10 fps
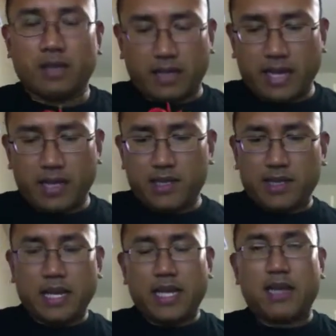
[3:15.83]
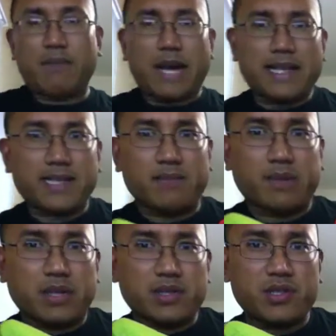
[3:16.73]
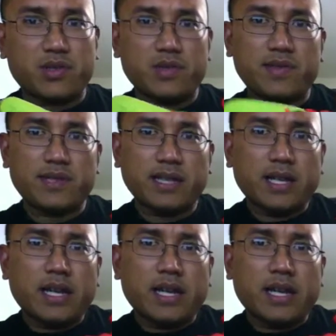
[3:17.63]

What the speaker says: get into Nike basketball shoes,